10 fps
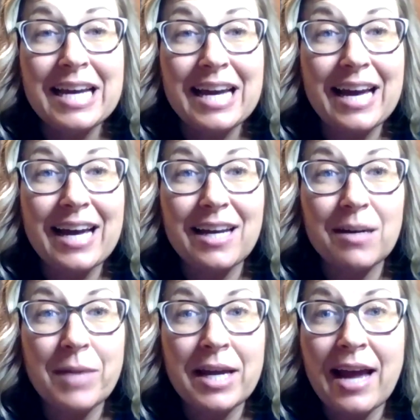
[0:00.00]

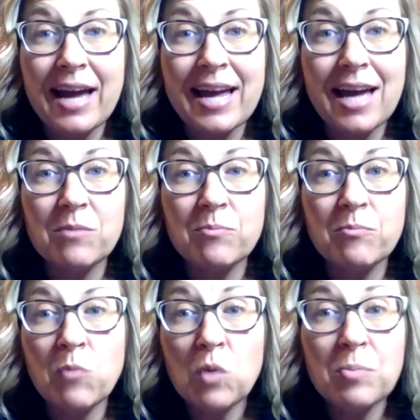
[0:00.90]
And I had
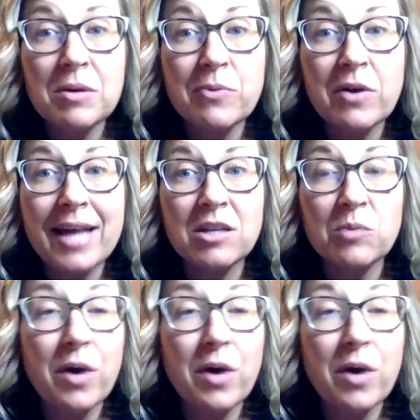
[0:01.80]
more people had their